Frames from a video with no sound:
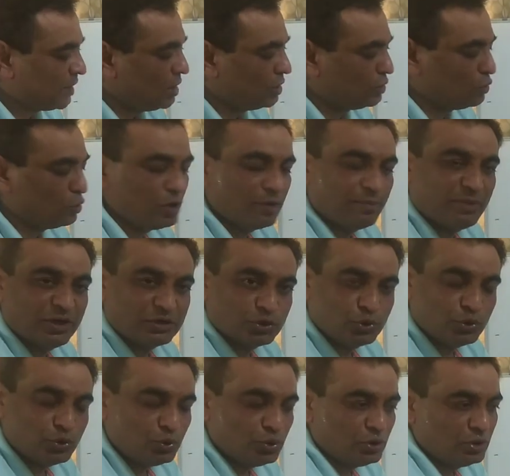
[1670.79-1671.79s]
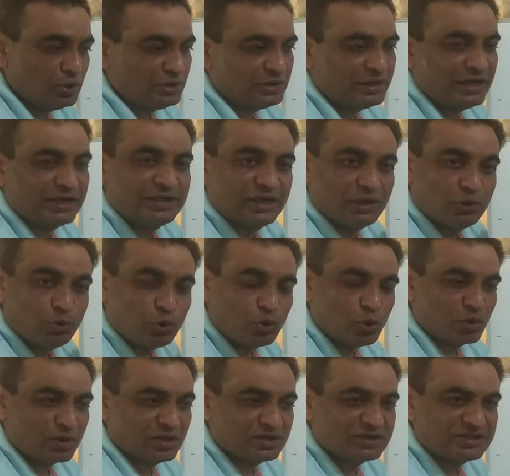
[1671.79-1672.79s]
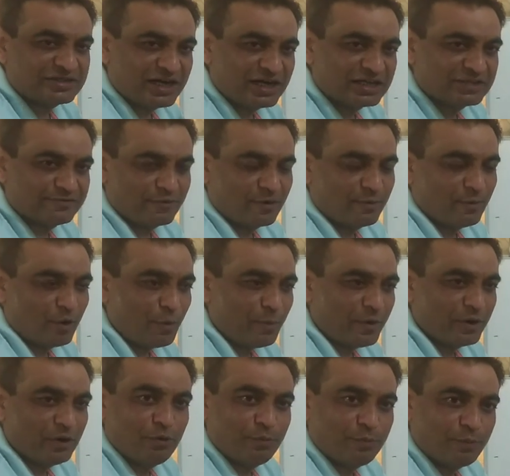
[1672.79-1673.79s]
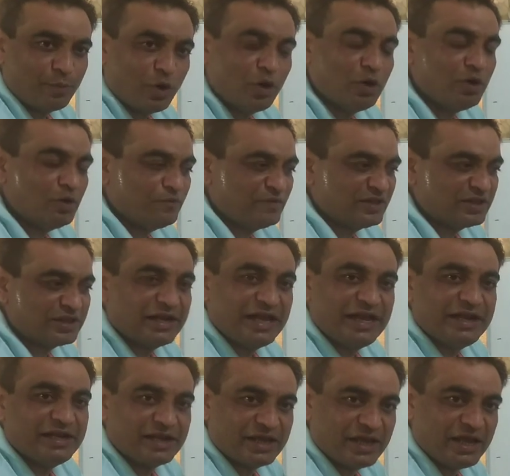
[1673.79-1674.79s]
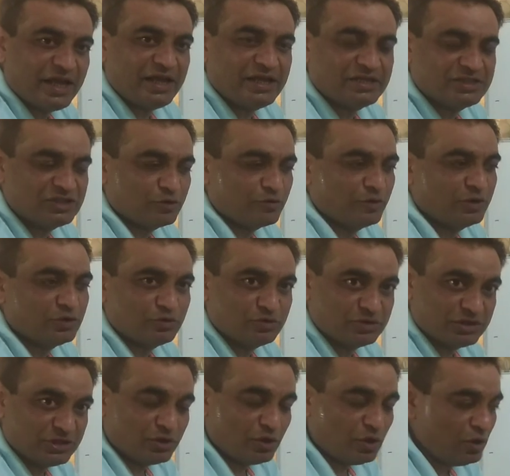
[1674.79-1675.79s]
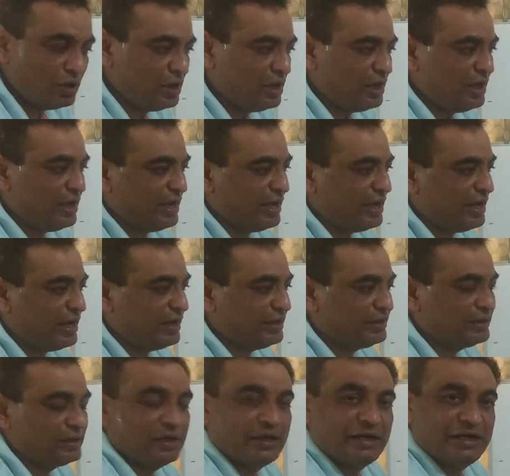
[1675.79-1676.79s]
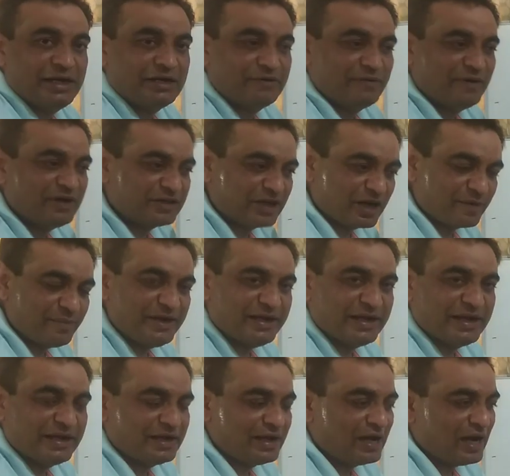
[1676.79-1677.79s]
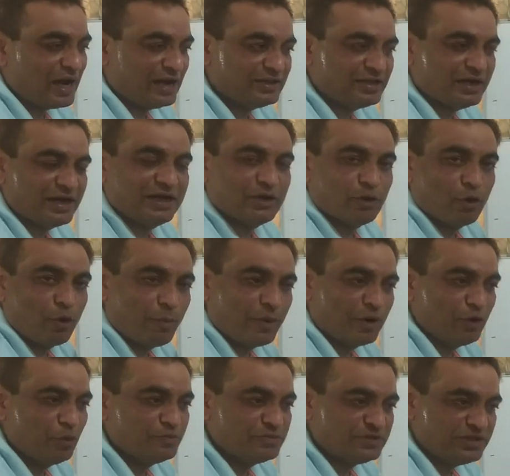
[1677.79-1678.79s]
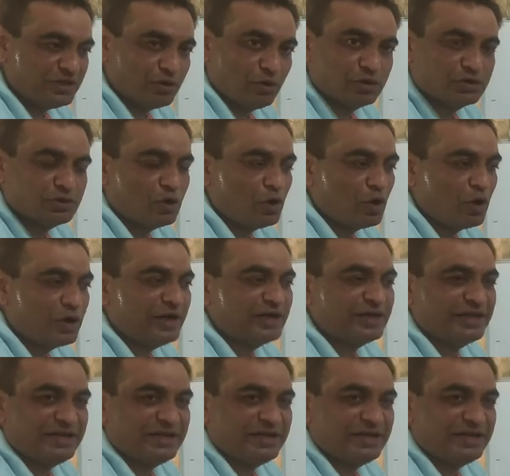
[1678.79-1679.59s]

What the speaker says: Rule number 2, that the root locus starts from open loop pole with gain k is equal to 0, and it will terminate either at open loop zeros or at